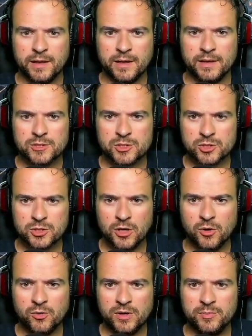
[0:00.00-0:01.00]
And
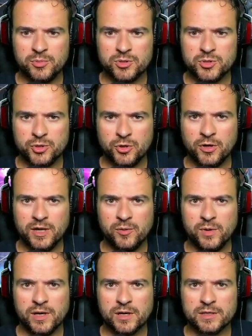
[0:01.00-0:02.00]
slowly but surely
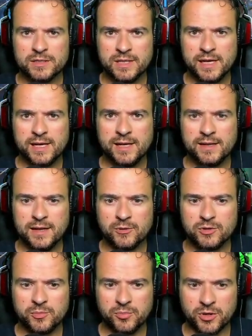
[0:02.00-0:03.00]
we are taking
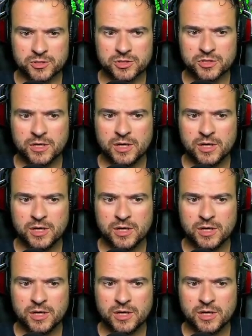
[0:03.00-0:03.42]
down the boss